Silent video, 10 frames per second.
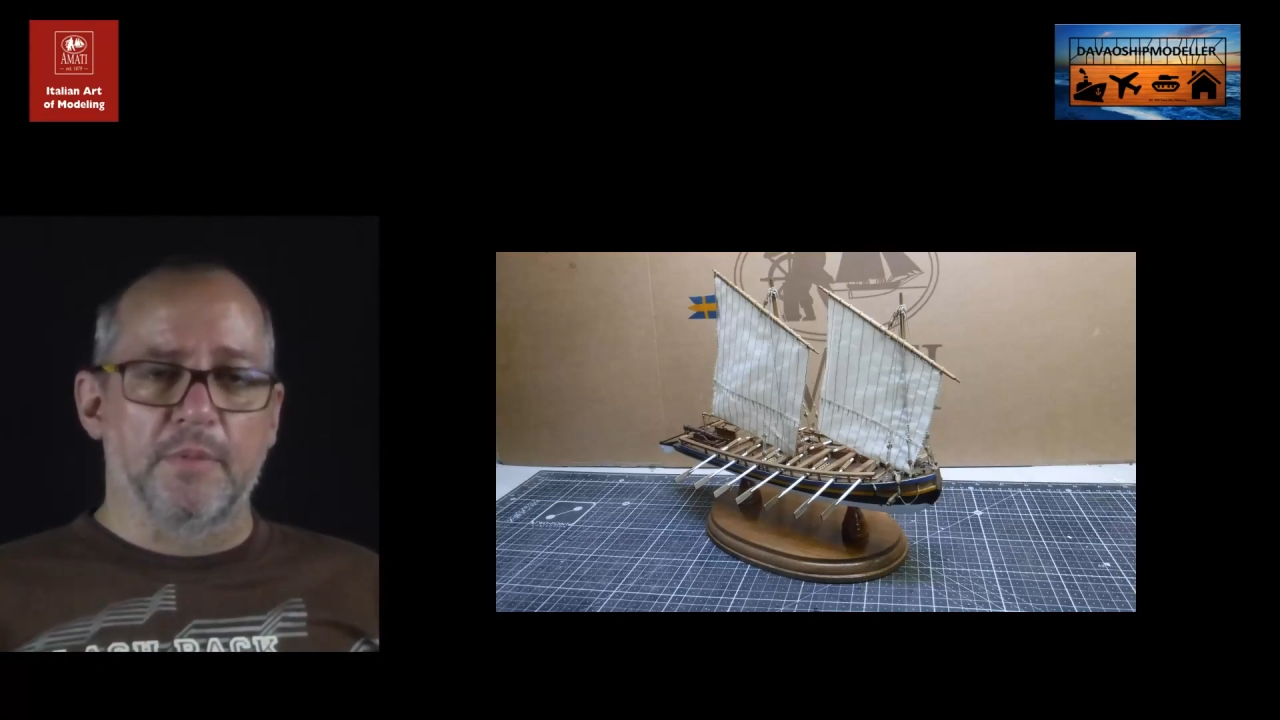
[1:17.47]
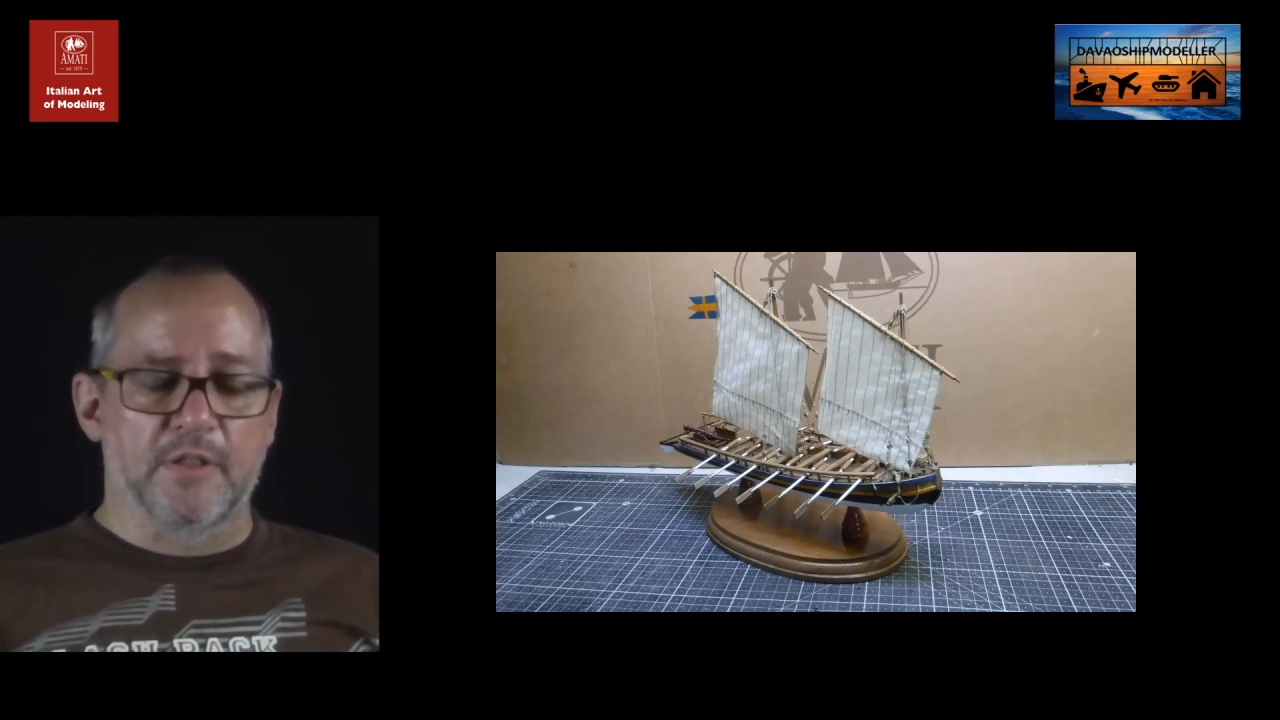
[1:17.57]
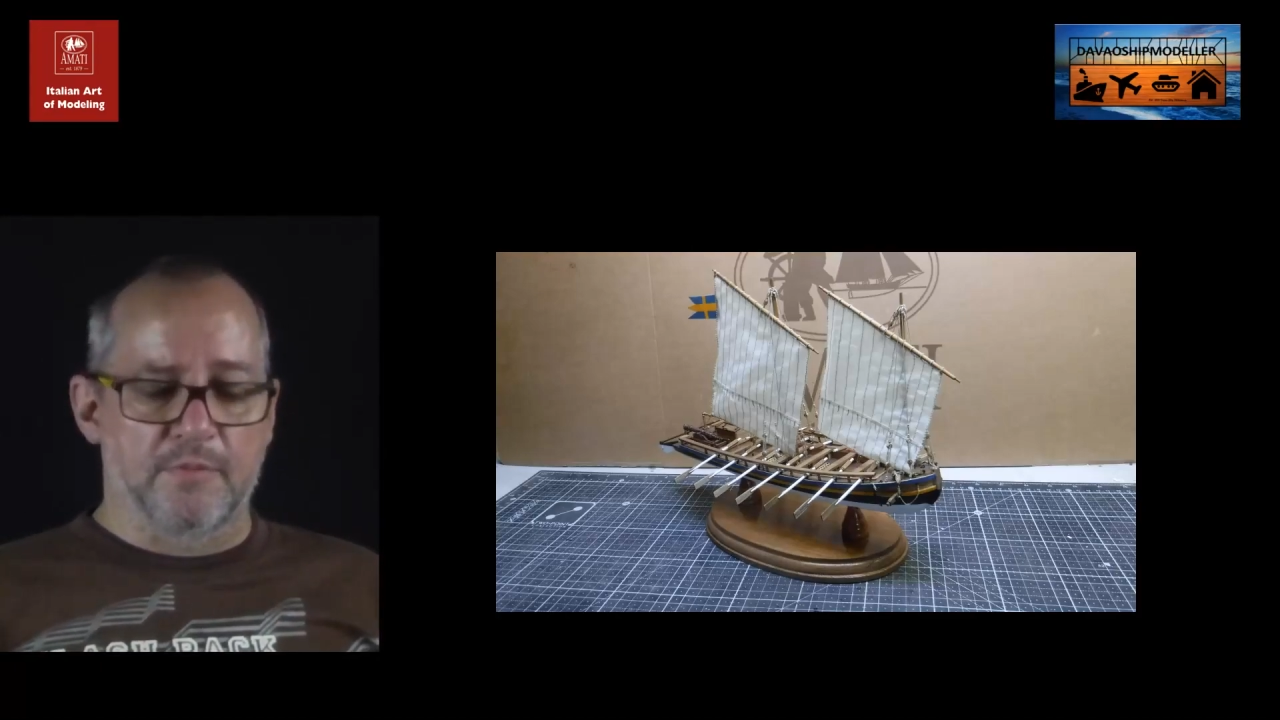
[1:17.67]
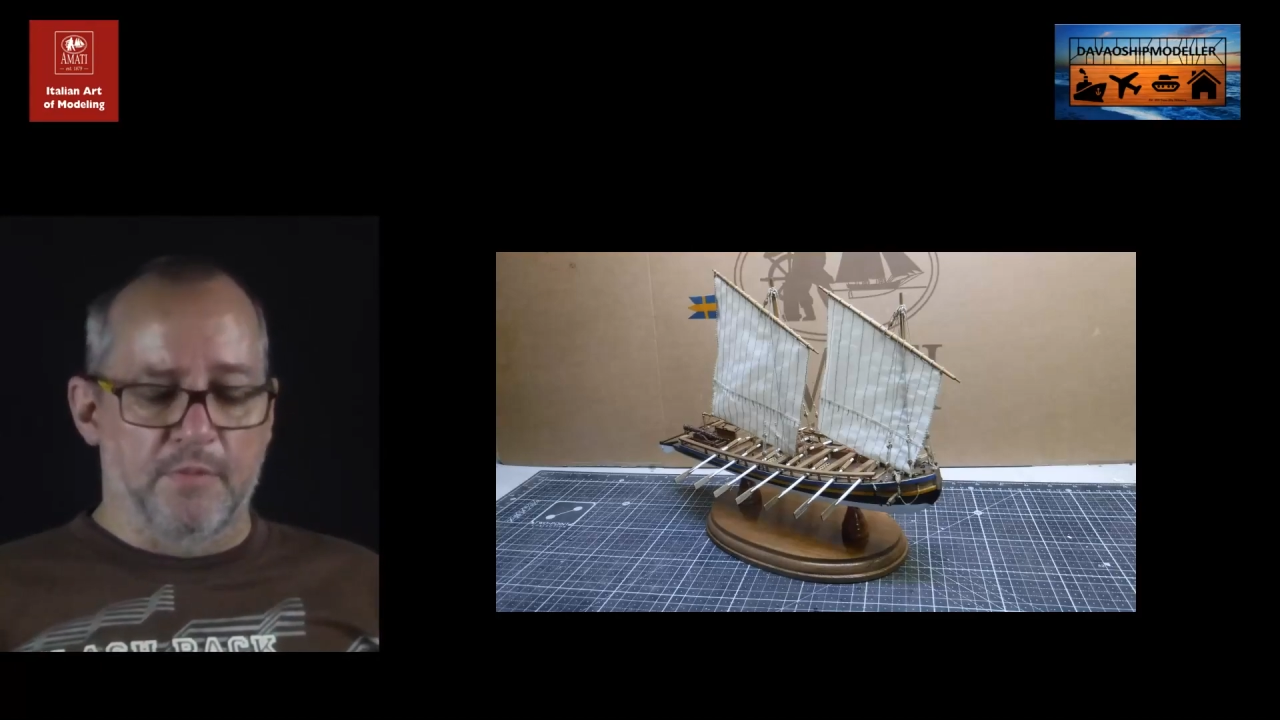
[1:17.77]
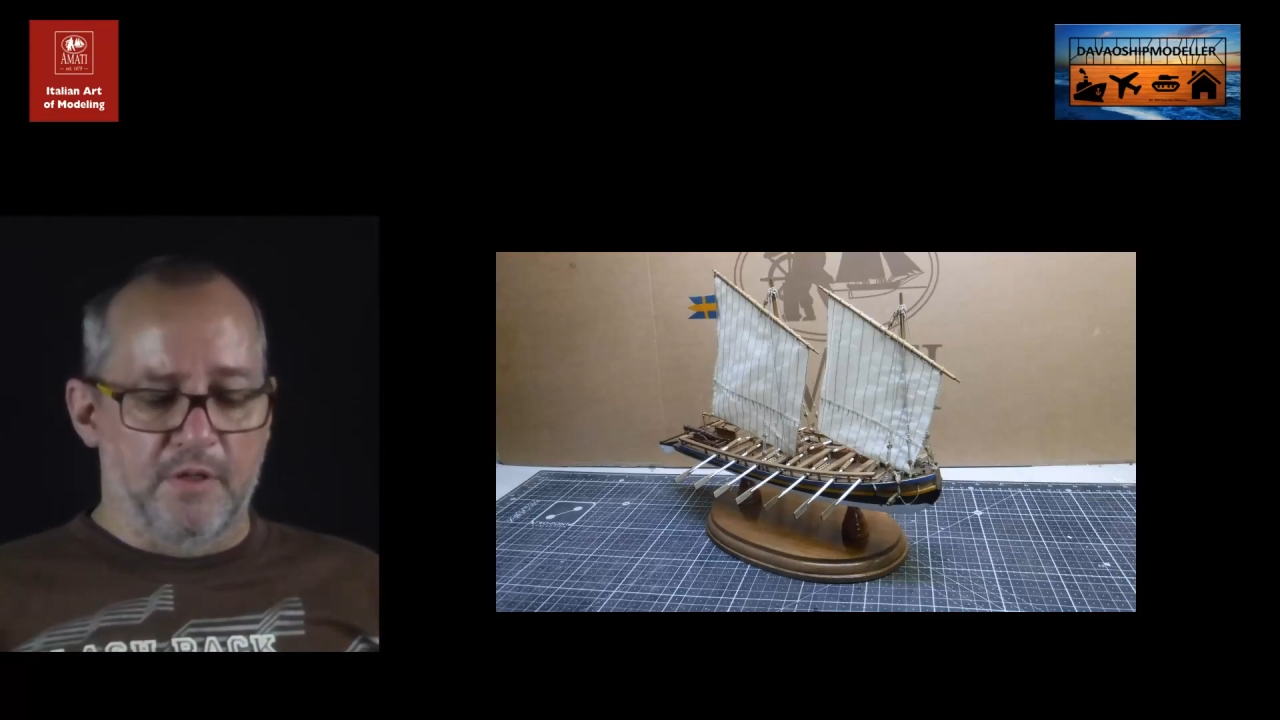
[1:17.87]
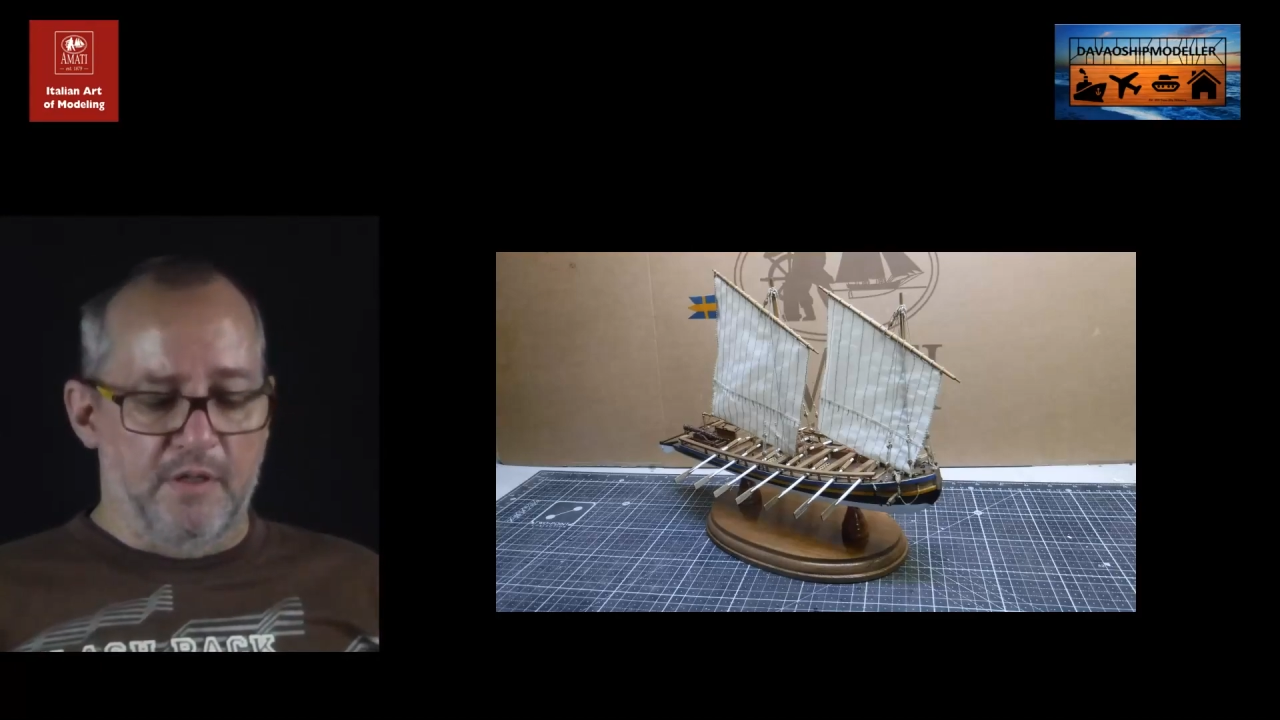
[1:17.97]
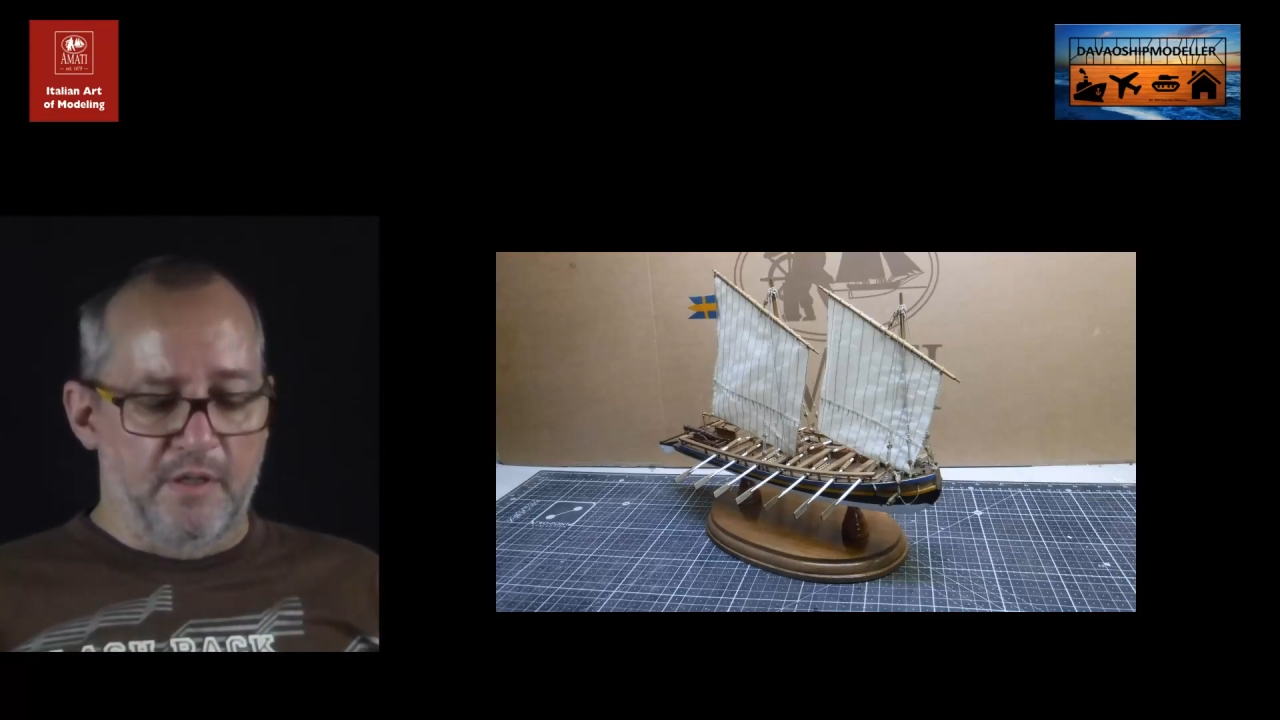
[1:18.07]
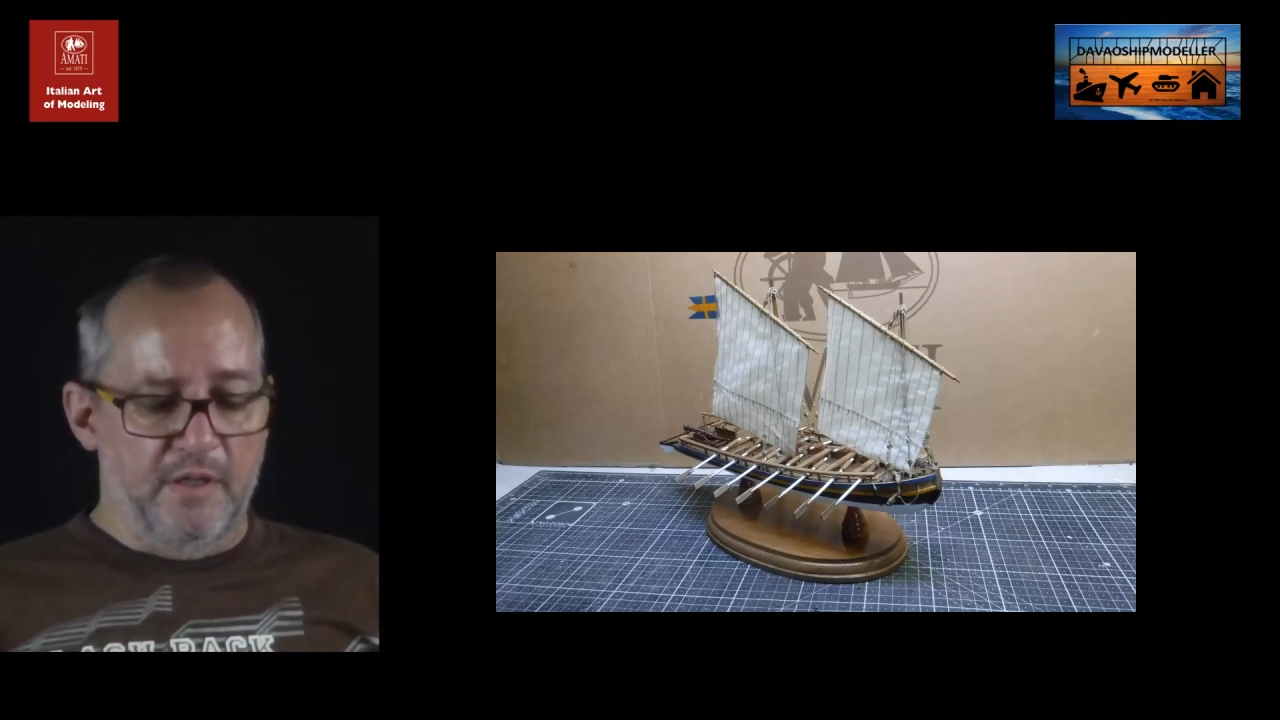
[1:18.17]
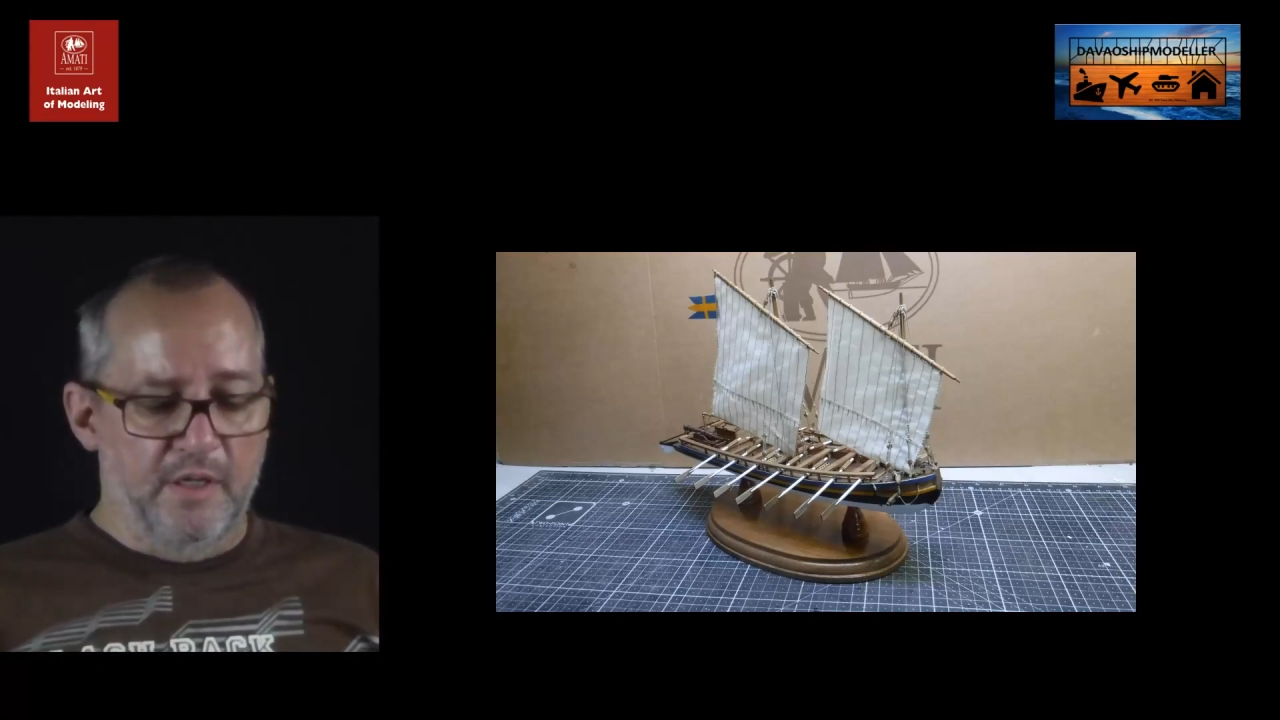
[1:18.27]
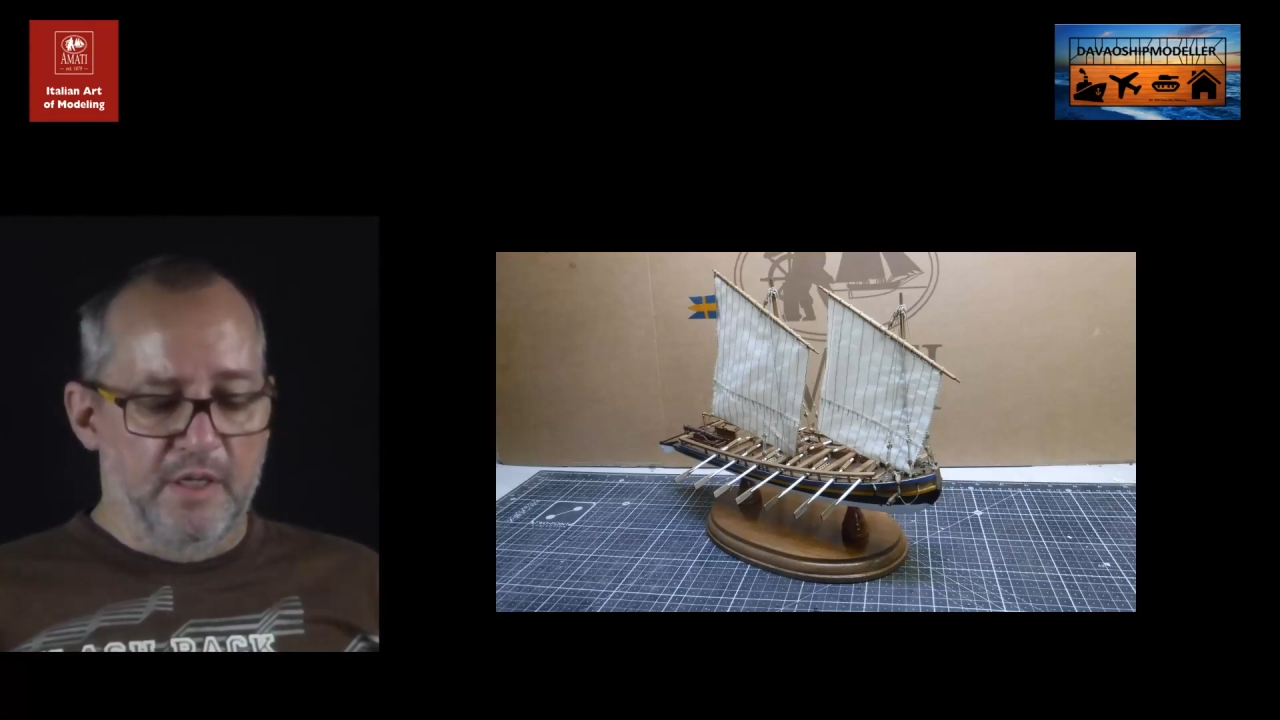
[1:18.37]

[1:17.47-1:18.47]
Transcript: bit smaller.